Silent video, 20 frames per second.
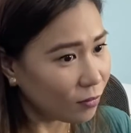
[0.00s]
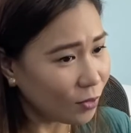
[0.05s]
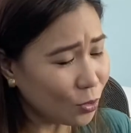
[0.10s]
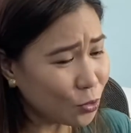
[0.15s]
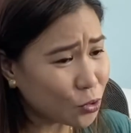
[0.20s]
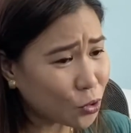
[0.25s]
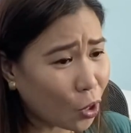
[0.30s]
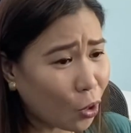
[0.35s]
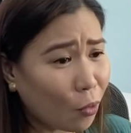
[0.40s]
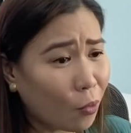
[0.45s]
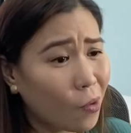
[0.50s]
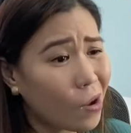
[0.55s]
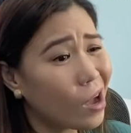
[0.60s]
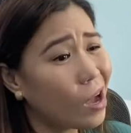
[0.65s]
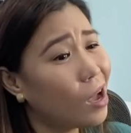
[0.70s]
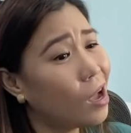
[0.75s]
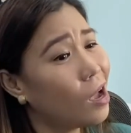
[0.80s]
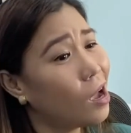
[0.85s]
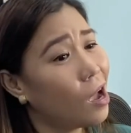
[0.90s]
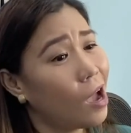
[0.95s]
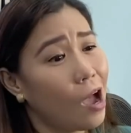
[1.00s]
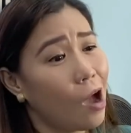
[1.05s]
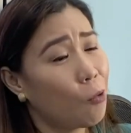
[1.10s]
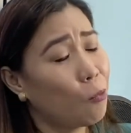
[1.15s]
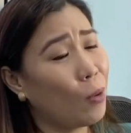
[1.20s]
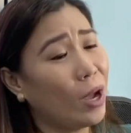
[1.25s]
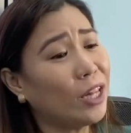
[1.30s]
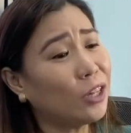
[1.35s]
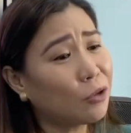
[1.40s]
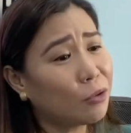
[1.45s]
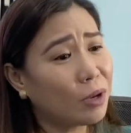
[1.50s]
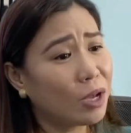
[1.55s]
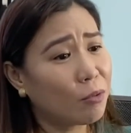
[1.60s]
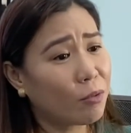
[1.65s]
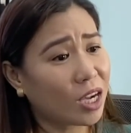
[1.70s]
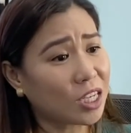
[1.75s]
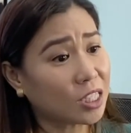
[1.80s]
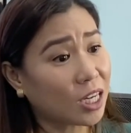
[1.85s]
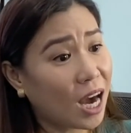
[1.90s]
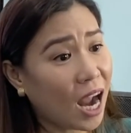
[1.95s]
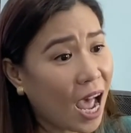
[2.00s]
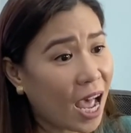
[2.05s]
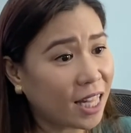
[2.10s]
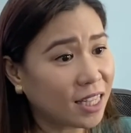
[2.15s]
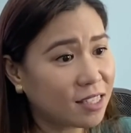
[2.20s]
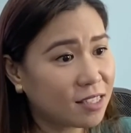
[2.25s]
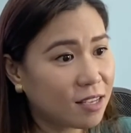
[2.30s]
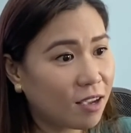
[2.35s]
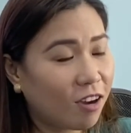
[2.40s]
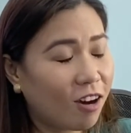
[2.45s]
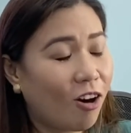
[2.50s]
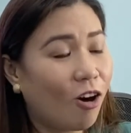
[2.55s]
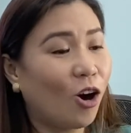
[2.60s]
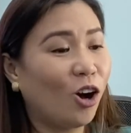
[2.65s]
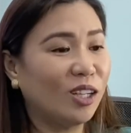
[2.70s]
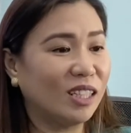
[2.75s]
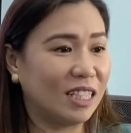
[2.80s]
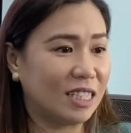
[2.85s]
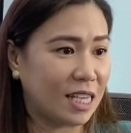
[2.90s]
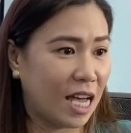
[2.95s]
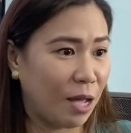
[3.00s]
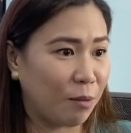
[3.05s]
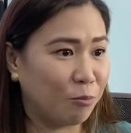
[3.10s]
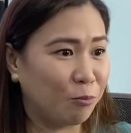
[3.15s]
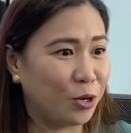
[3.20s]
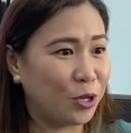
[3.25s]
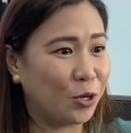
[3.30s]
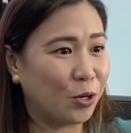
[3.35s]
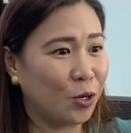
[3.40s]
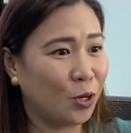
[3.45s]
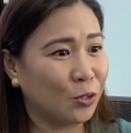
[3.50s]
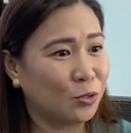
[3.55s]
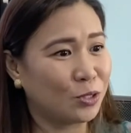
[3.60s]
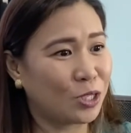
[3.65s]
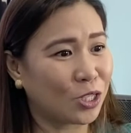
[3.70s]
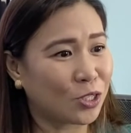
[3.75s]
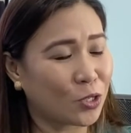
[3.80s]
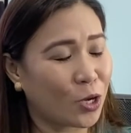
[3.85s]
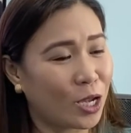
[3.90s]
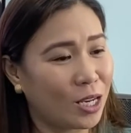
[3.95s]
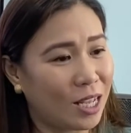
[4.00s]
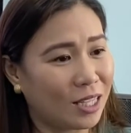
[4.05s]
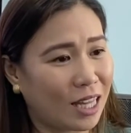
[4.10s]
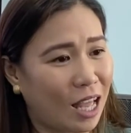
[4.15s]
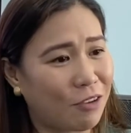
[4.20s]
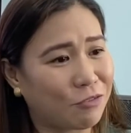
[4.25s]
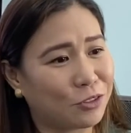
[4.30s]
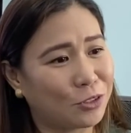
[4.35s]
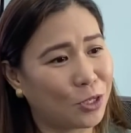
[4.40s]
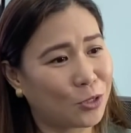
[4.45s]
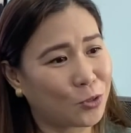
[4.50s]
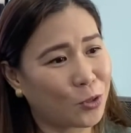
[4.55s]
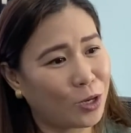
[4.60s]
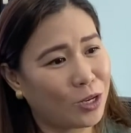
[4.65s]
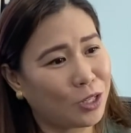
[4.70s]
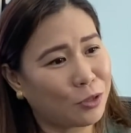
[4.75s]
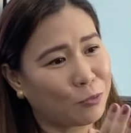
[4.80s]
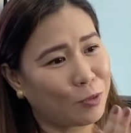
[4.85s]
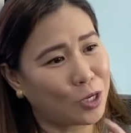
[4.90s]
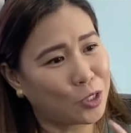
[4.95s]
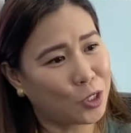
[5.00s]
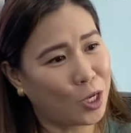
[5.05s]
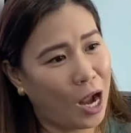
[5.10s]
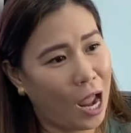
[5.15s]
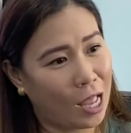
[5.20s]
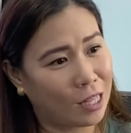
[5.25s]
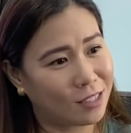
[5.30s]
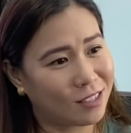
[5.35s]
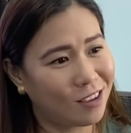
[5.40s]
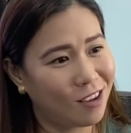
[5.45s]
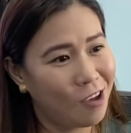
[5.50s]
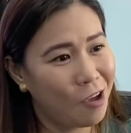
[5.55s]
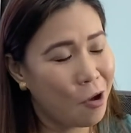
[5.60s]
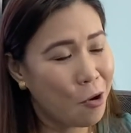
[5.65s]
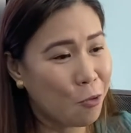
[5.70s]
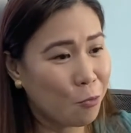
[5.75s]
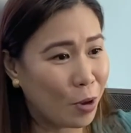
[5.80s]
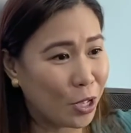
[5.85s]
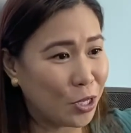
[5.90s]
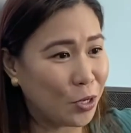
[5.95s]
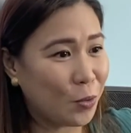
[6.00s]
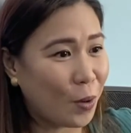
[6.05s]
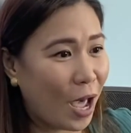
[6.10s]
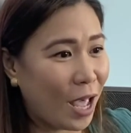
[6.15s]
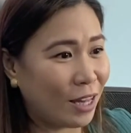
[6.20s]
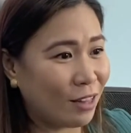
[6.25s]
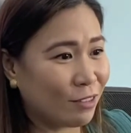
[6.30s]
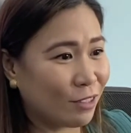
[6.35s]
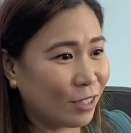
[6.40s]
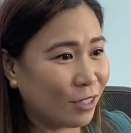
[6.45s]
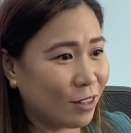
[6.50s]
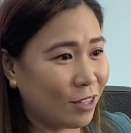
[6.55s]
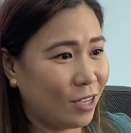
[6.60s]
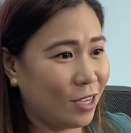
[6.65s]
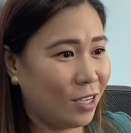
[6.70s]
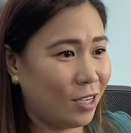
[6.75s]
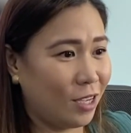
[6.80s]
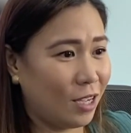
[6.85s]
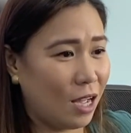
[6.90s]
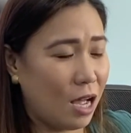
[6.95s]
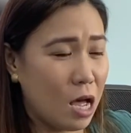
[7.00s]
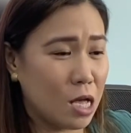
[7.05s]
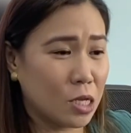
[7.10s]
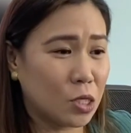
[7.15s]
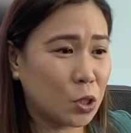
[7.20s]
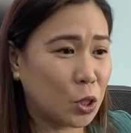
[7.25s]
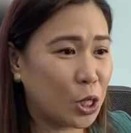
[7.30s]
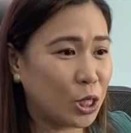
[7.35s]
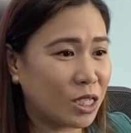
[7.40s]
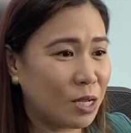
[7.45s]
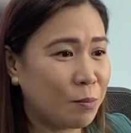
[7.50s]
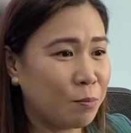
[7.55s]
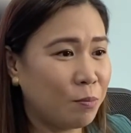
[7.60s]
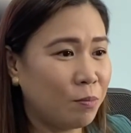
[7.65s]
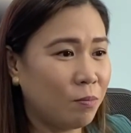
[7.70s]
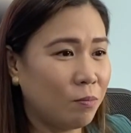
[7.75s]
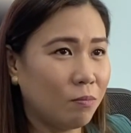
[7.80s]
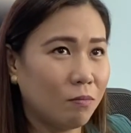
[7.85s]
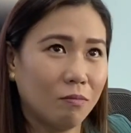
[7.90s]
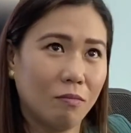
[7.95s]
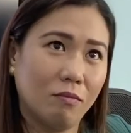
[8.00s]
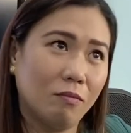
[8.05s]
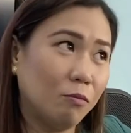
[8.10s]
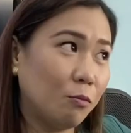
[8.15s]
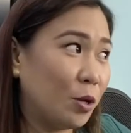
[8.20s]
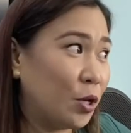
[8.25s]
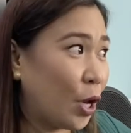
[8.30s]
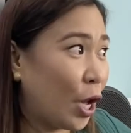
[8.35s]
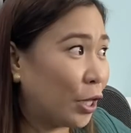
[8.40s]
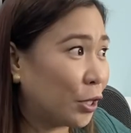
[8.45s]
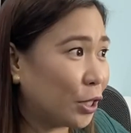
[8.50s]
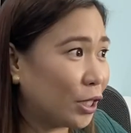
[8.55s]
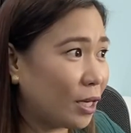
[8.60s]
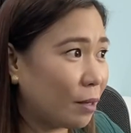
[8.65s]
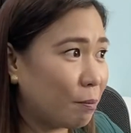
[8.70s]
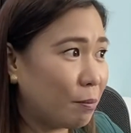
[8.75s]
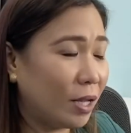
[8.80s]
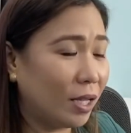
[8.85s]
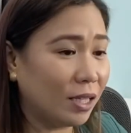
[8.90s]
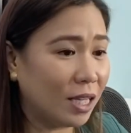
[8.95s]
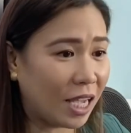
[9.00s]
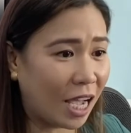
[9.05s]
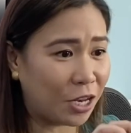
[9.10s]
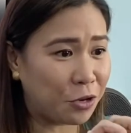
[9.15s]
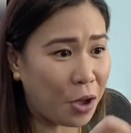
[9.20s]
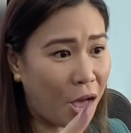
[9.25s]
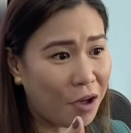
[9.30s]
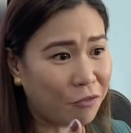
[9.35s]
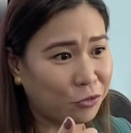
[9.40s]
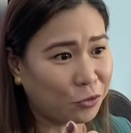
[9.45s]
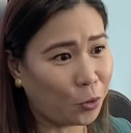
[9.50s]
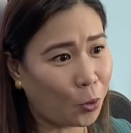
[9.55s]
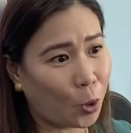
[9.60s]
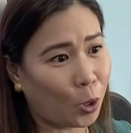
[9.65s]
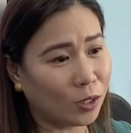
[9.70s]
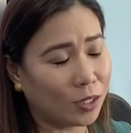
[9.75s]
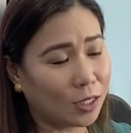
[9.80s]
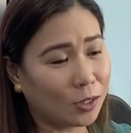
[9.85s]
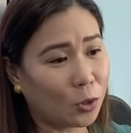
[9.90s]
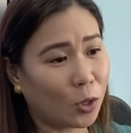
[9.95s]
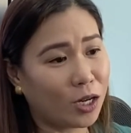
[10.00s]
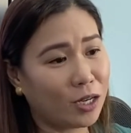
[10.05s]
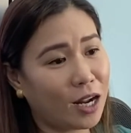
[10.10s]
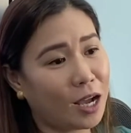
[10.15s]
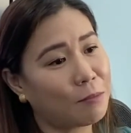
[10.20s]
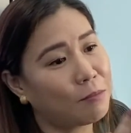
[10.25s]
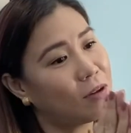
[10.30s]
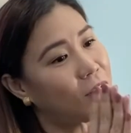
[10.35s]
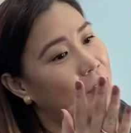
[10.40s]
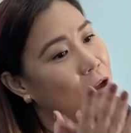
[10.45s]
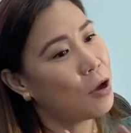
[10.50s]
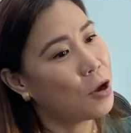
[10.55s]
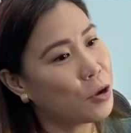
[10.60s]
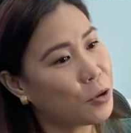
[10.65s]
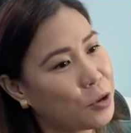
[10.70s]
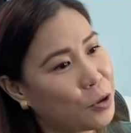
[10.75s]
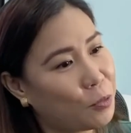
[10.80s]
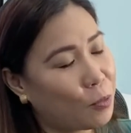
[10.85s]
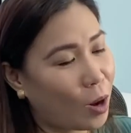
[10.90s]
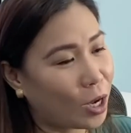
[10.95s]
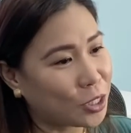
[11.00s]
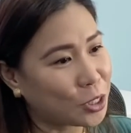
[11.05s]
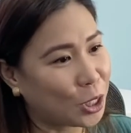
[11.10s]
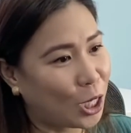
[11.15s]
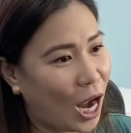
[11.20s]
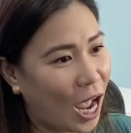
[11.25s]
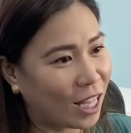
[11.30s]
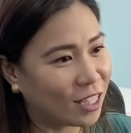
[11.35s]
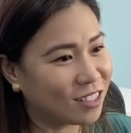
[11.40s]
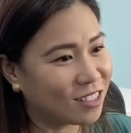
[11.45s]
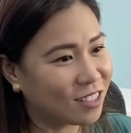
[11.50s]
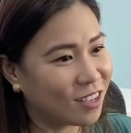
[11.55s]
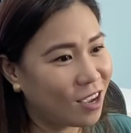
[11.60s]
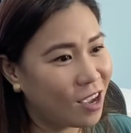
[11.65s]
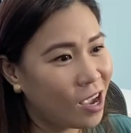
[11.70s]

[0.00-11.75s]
So, when do we wash our hands? All the time. When you go to the toilet, after the toilet, wash your hands. When you enter the building and you have to hold the doorknob, you wash your hands.